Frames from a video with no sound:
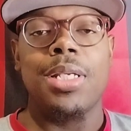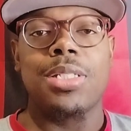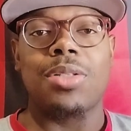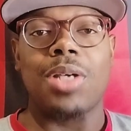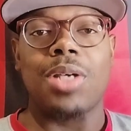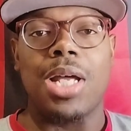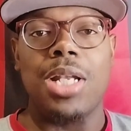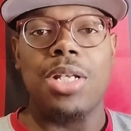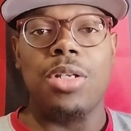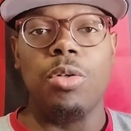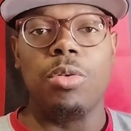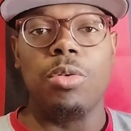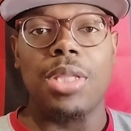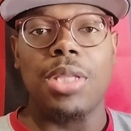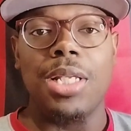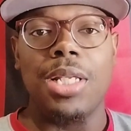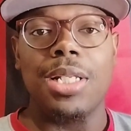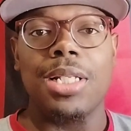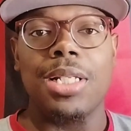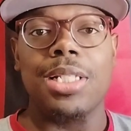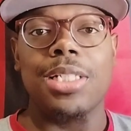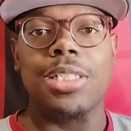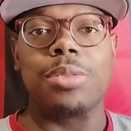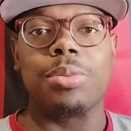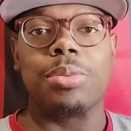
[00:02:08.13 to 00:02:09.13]
So I do
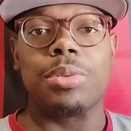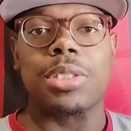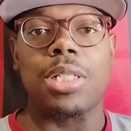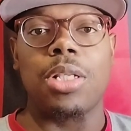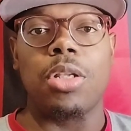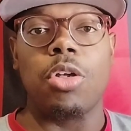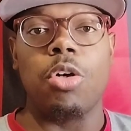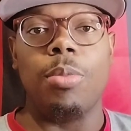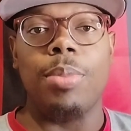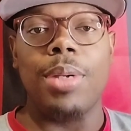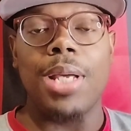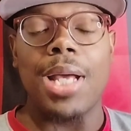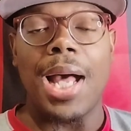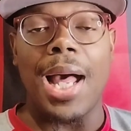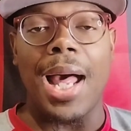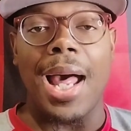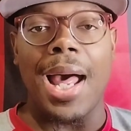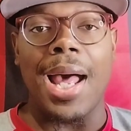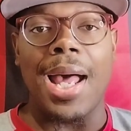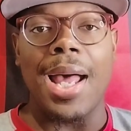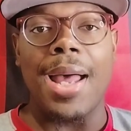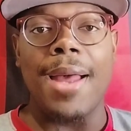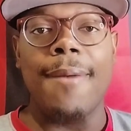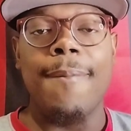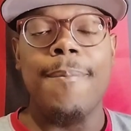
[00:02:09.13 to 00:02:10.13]
think that this was a little bit
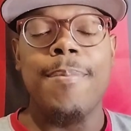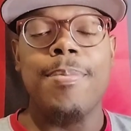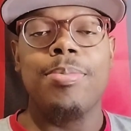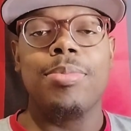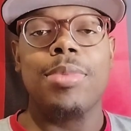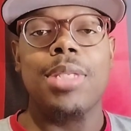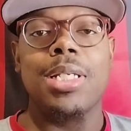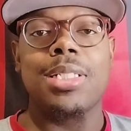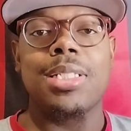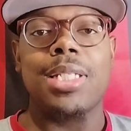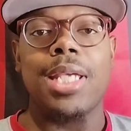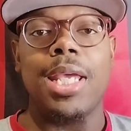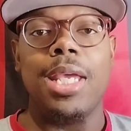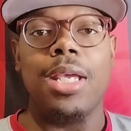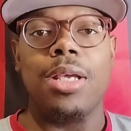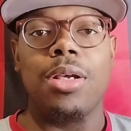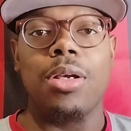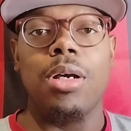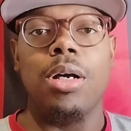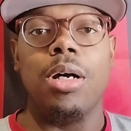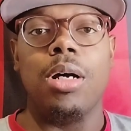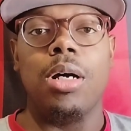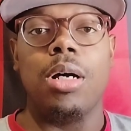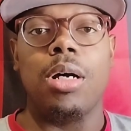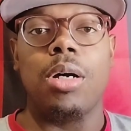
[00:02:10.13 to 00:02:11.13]
high to
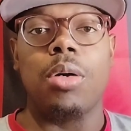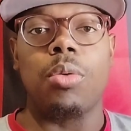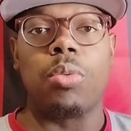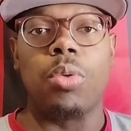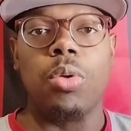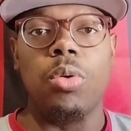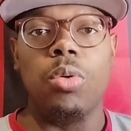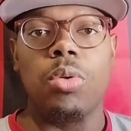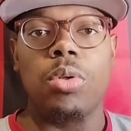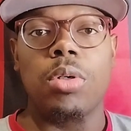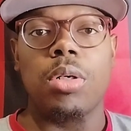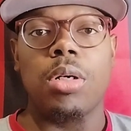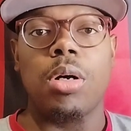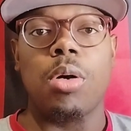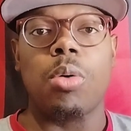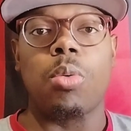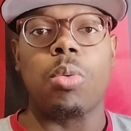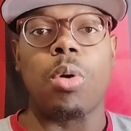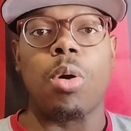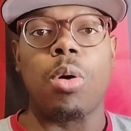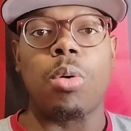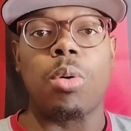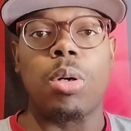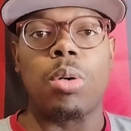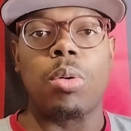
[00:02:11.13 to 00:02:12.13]
take Ruke
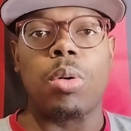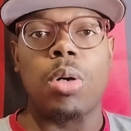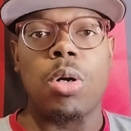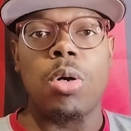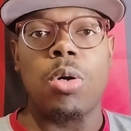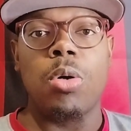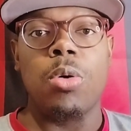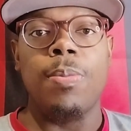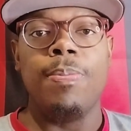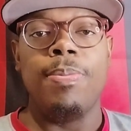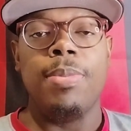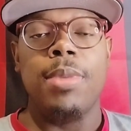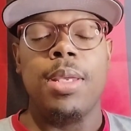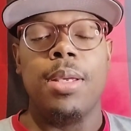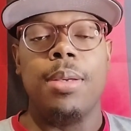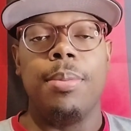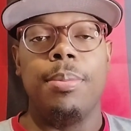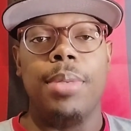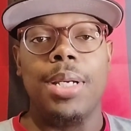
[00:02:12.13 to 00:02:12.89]
Orhorhoro.